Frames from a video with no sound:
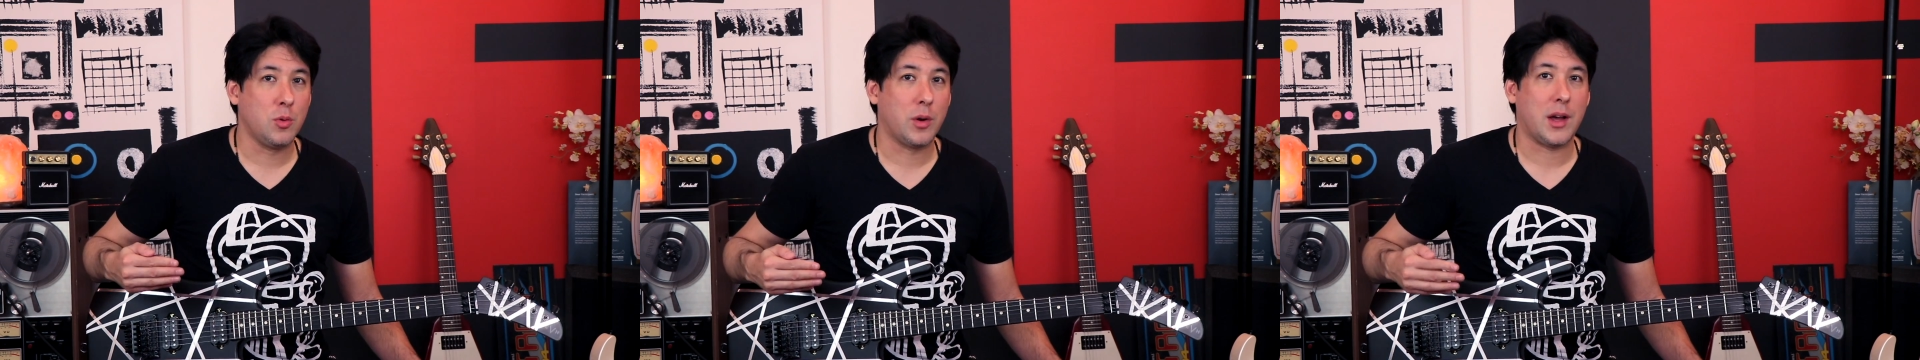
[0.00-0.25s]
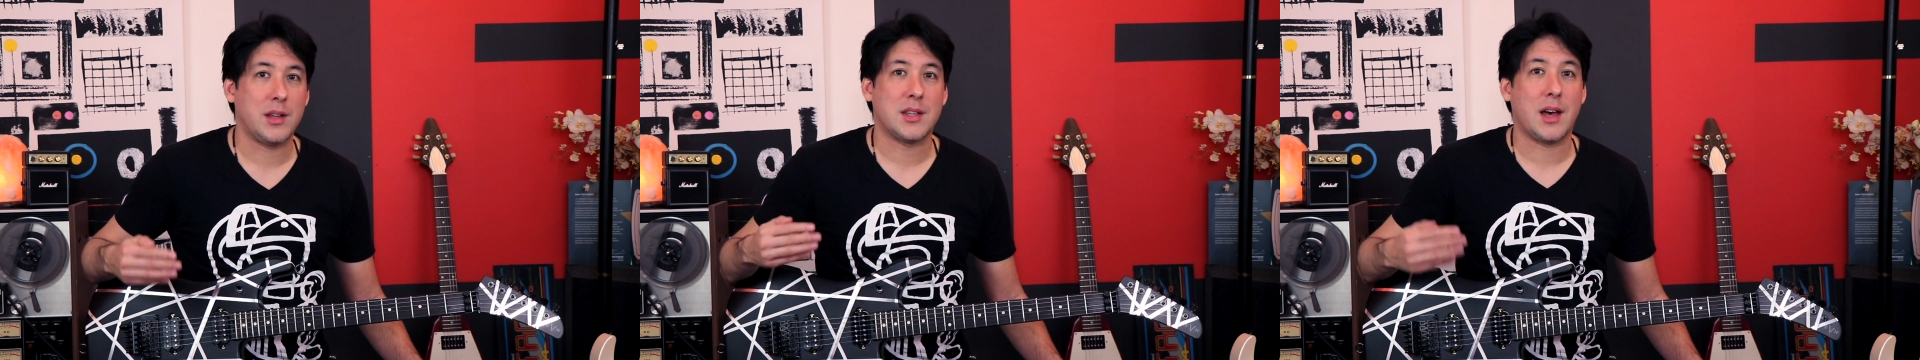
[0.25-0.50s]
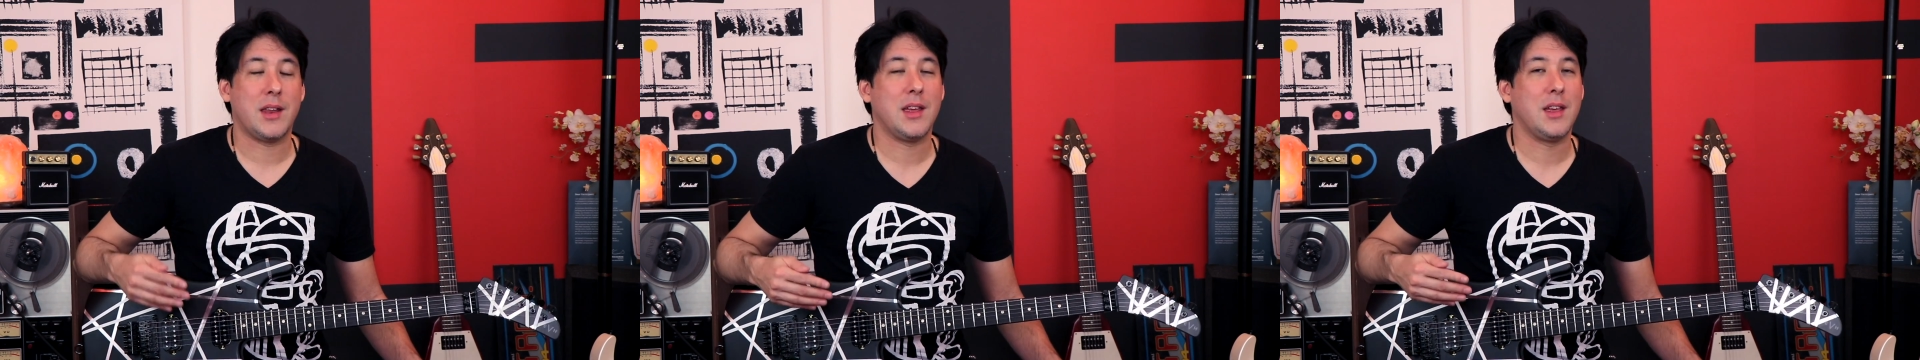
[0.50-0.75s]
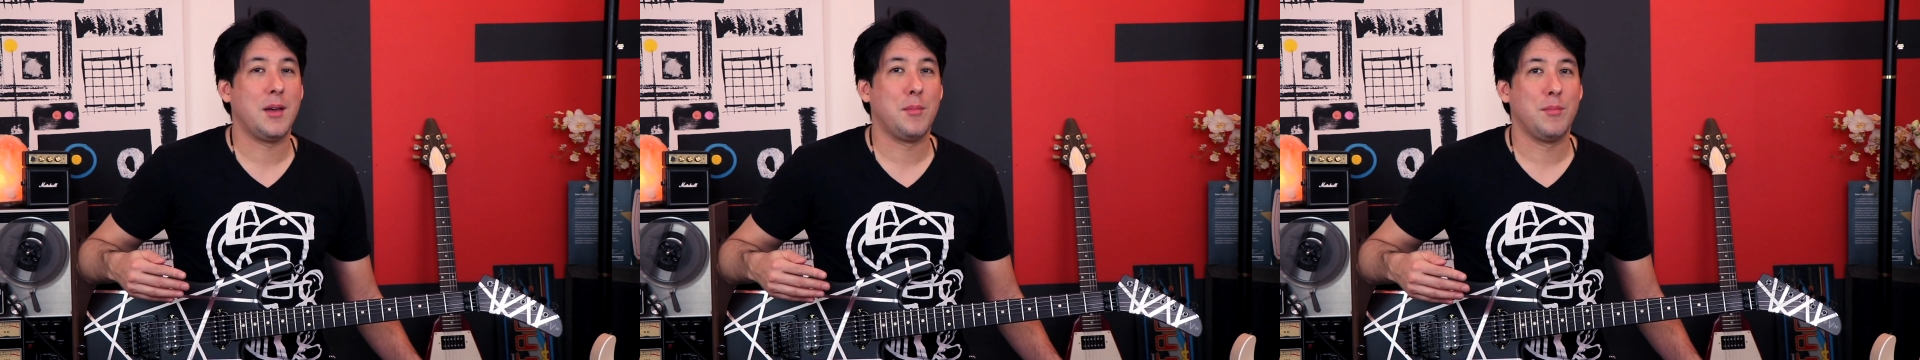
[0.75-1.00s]
what I taught
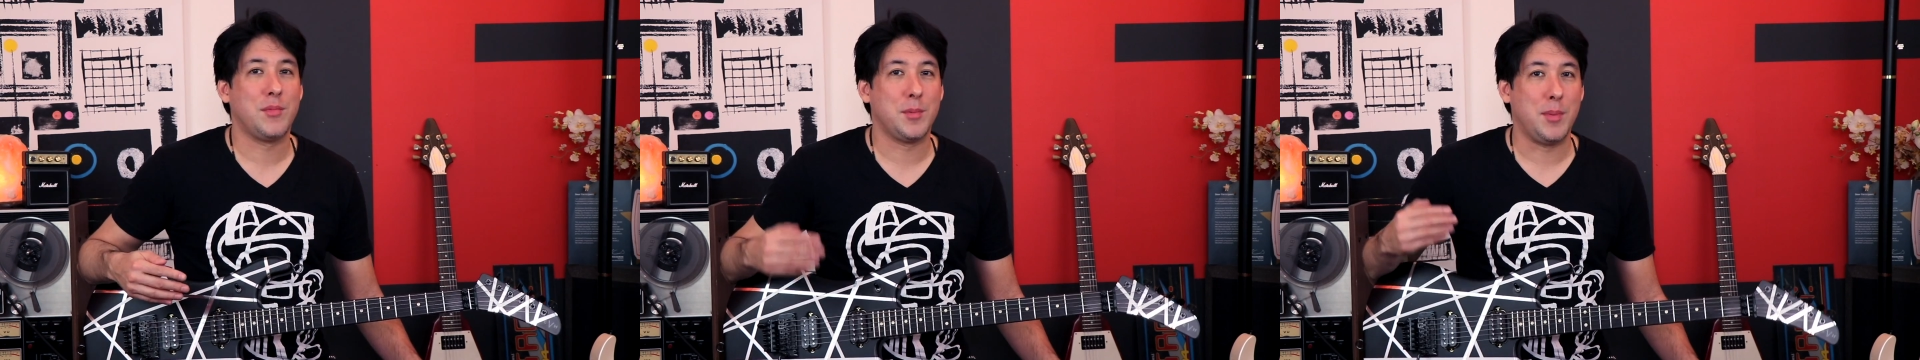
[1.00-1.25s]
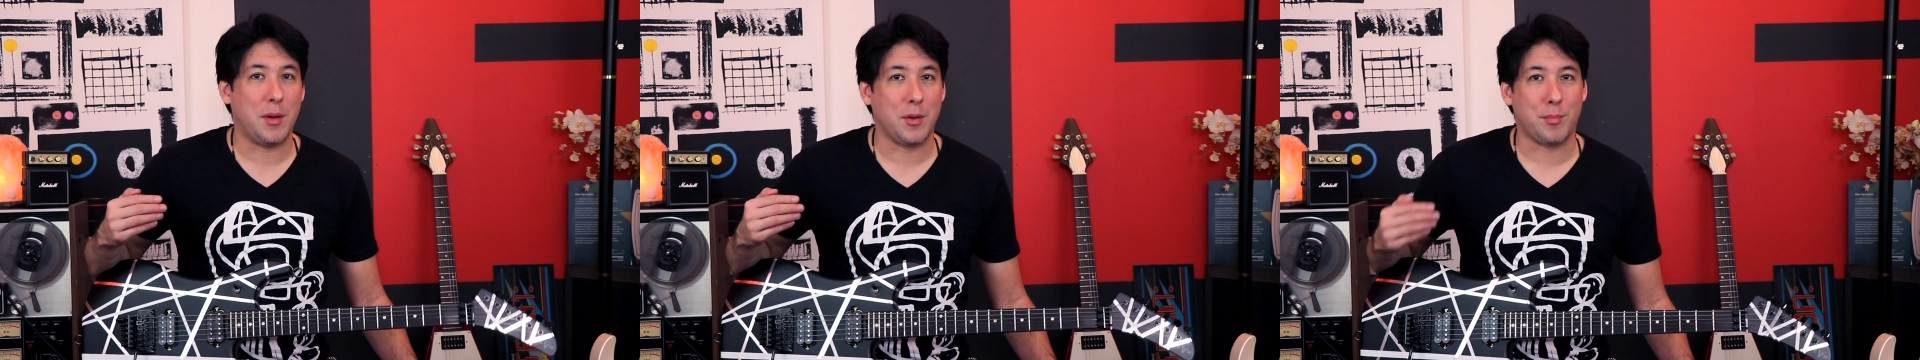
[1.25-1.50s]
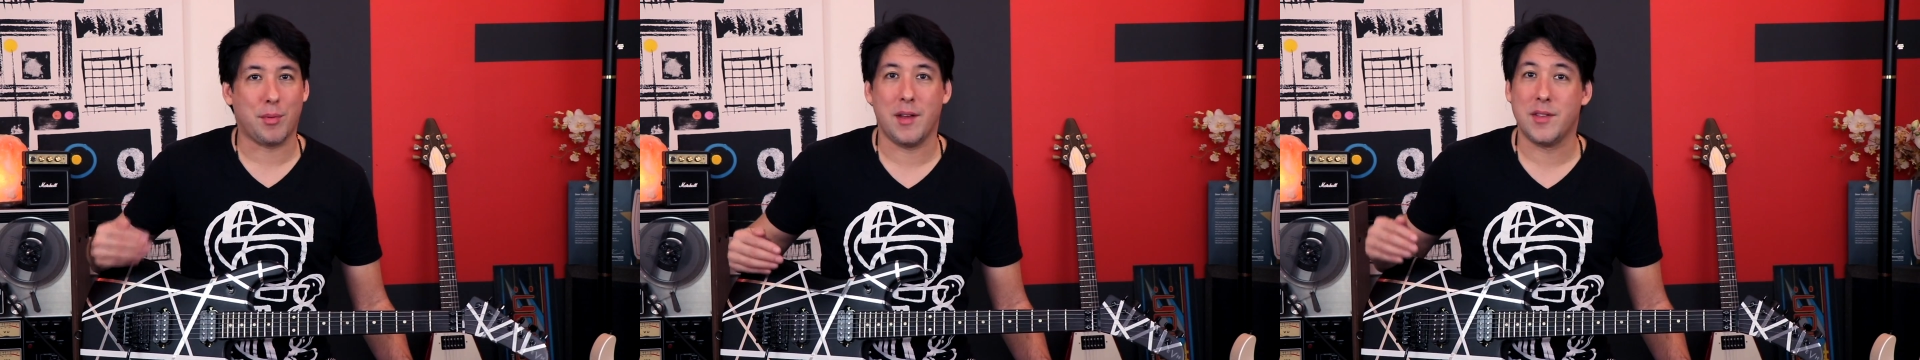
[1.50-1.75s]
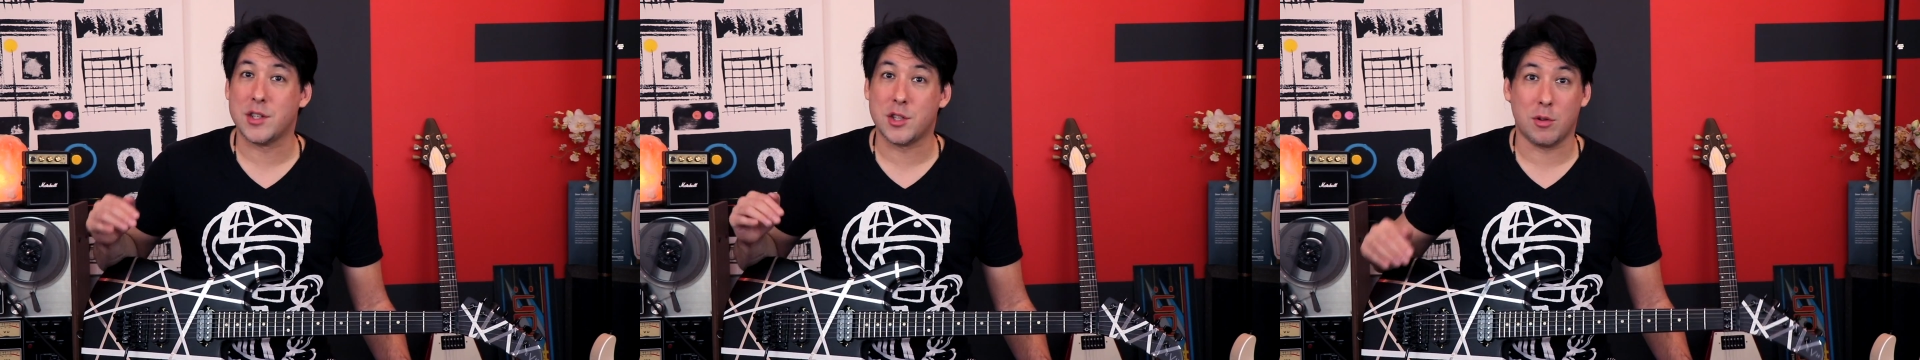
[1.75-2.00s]
him to be able to
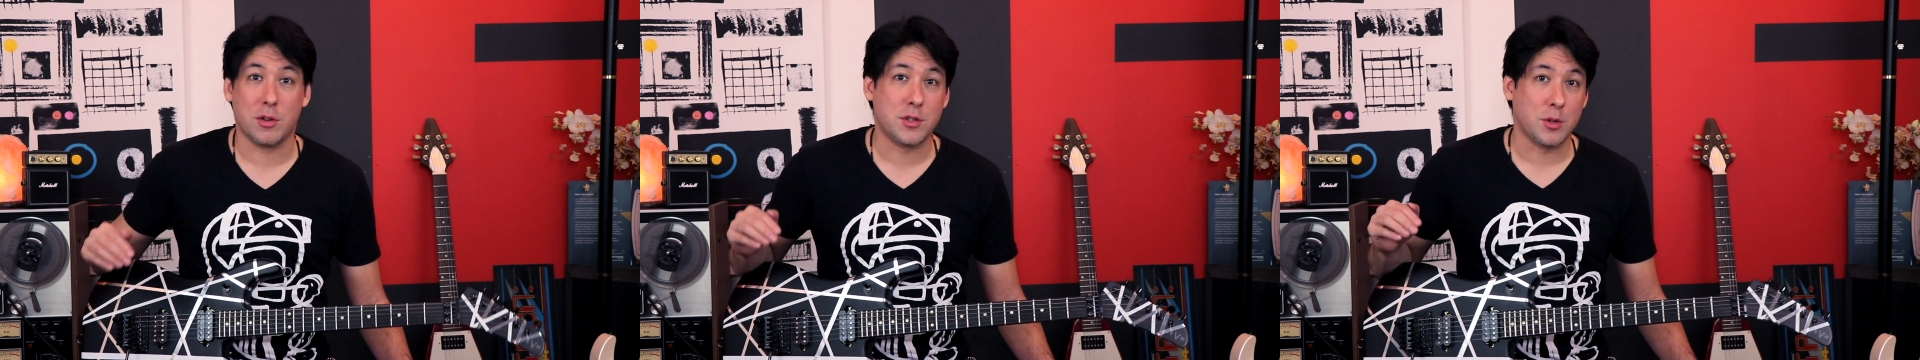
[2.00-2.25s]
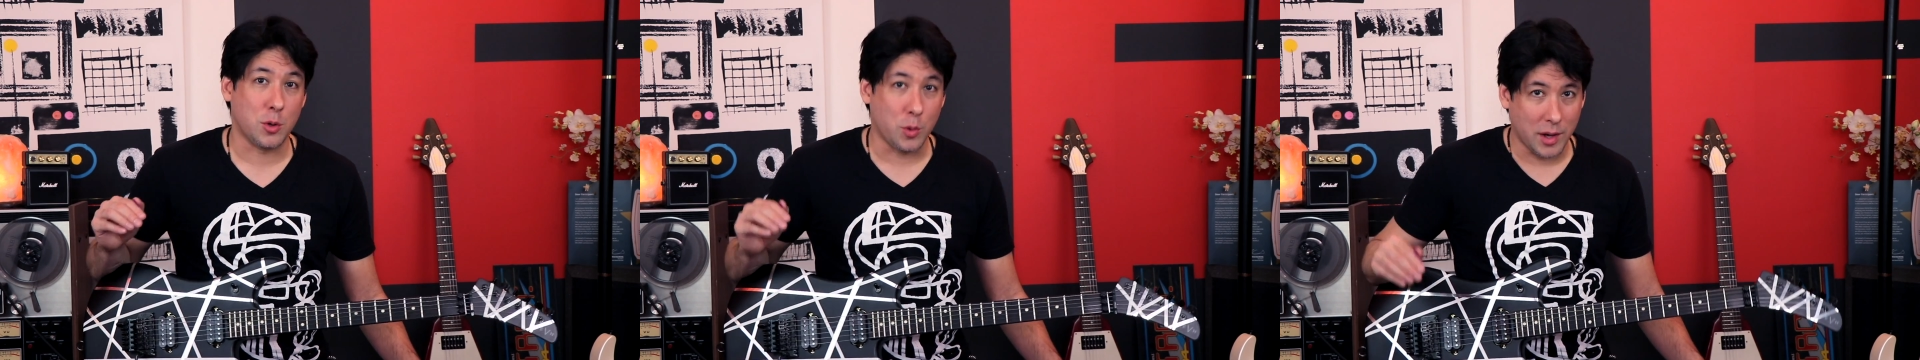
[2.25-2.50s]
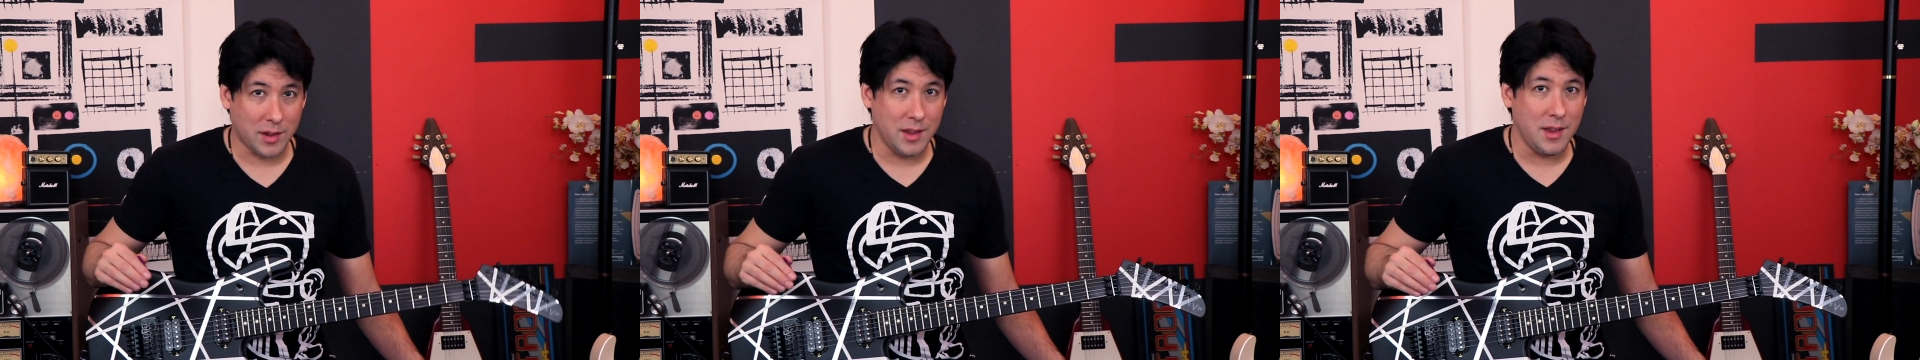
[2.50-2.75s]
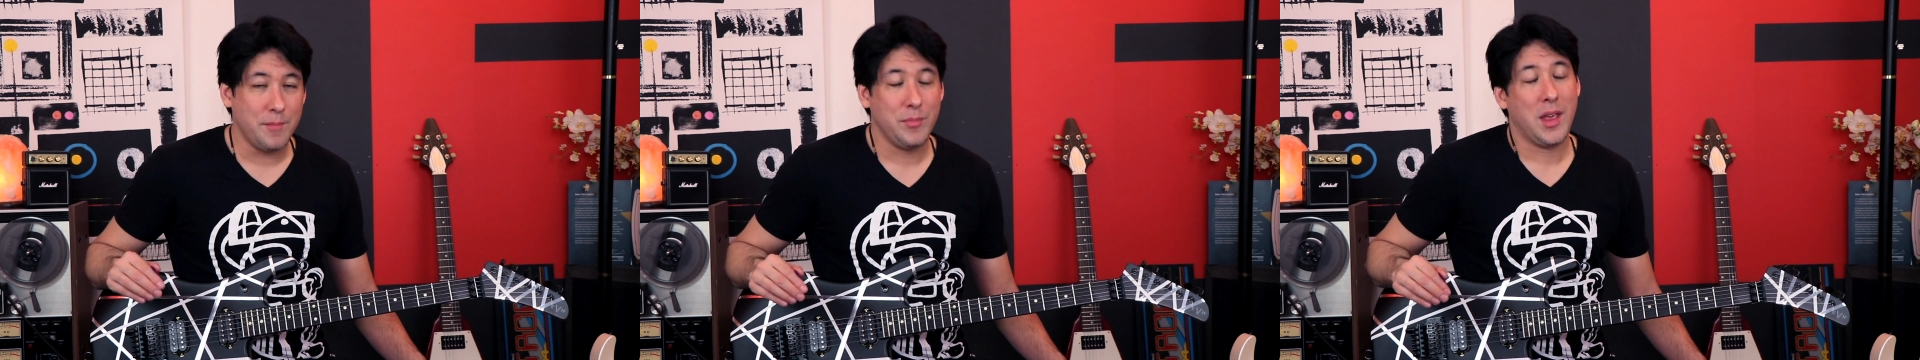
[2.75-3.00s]
play the solo so
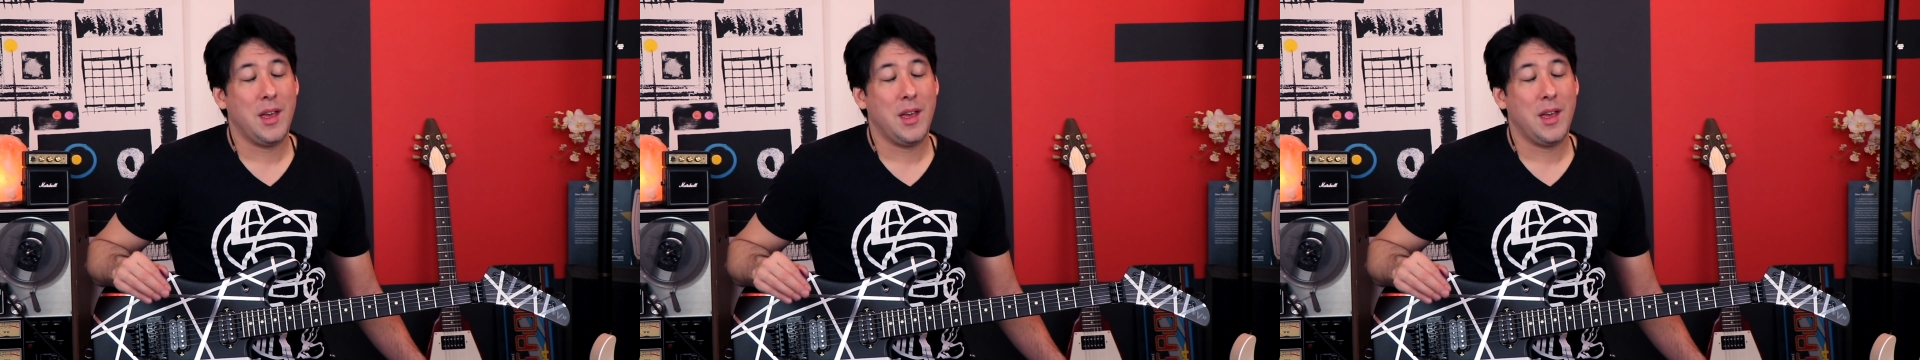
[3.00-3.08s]
quickly.